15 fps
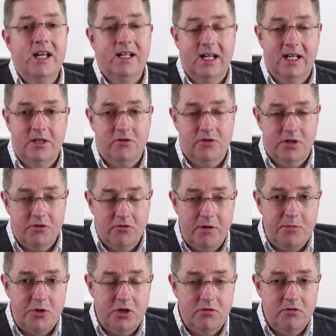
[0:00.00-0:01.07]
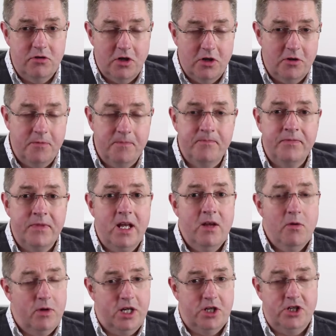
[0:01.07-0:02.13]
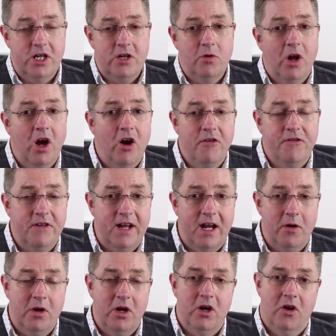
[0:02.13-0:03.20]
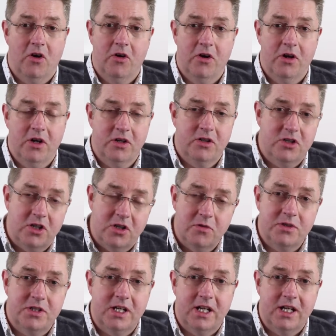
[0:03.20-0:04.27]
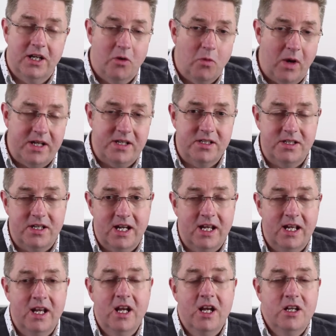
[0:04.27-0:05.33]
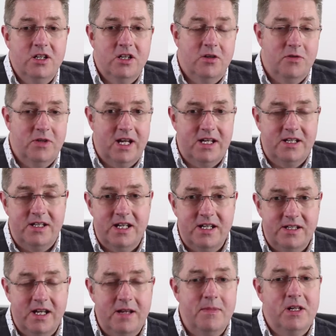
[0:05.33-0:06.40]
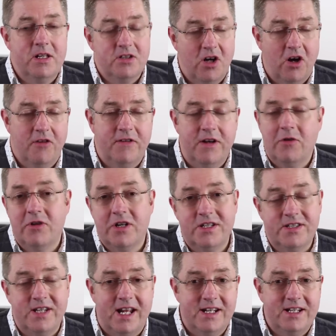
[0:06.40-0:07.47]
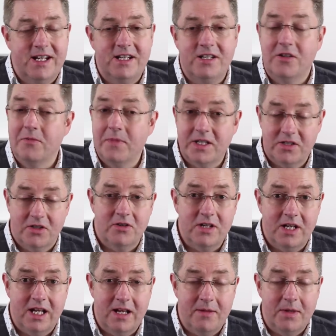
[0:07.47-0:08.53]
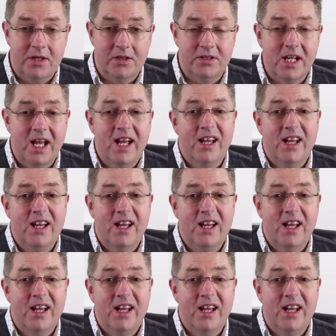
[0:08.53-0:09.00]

to get a transcription done, when I schedule half an hour on a Tuesday and a Wednesday to do the next day's emails, half an hour on a Saturday to do my Sunday emails,